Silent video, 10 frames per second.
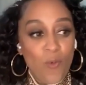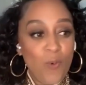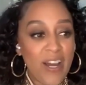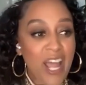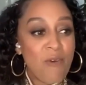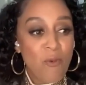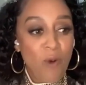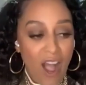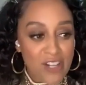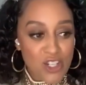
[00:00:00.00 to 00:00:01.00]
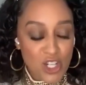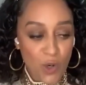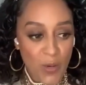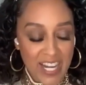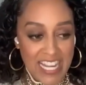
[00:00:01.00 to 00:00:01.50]
What I
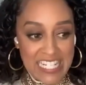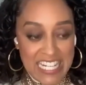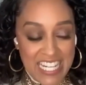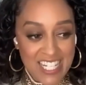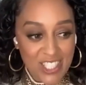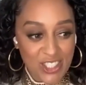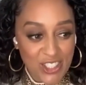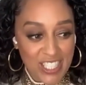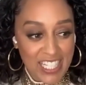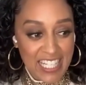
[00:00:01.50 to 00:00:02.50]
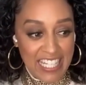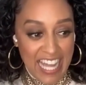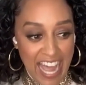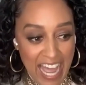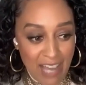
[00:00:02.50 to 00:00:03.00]
watch when I need a good
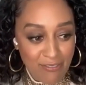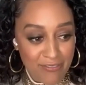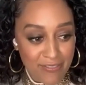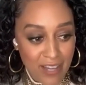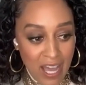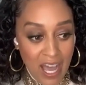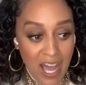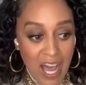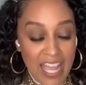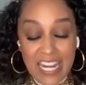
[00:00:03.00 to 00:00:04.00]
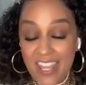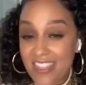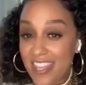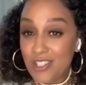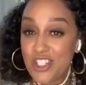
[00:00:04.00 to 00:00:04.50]
laugh,
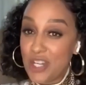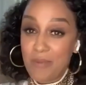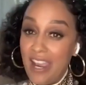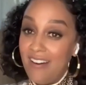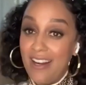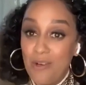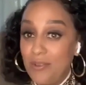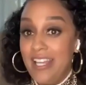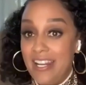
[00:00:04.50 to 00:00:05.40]
anything Jim Carrey